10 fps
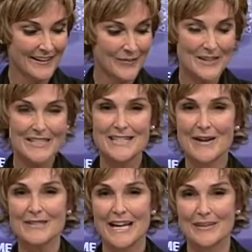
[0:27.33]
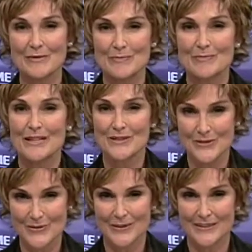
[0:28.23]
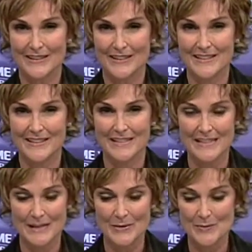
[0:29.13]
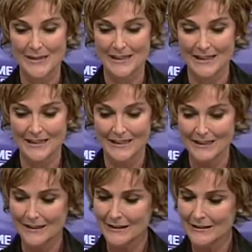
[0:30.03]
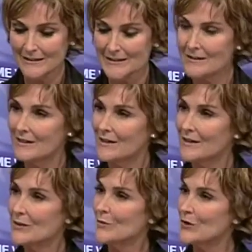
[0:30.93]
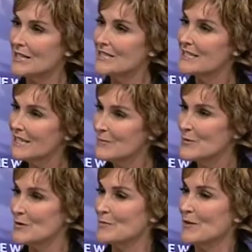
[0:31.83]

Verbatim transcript: With us now is Allan Mansoor. He is an assemblyman and he is working to keep those